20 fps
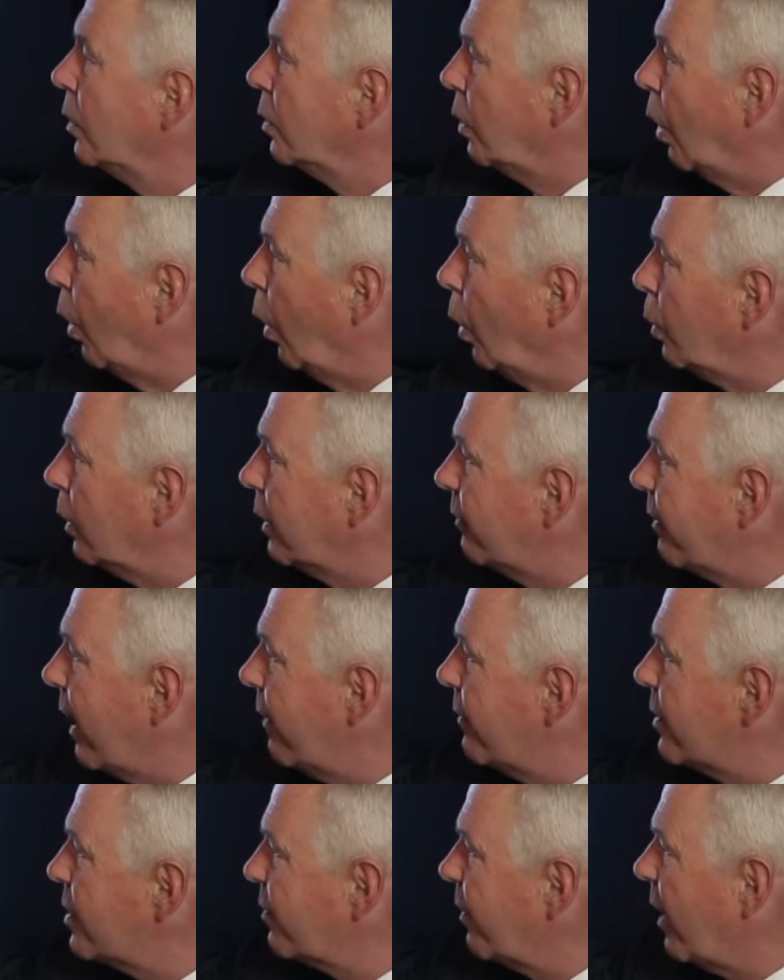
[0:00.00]
Gold would have
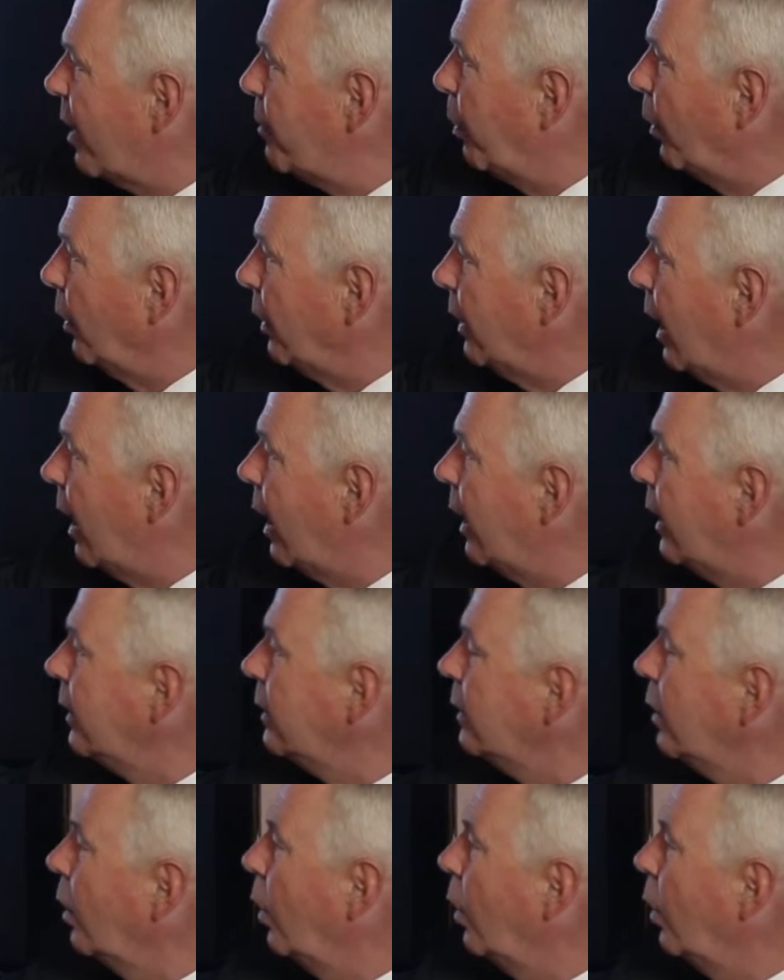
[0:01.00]
averaged 5.9.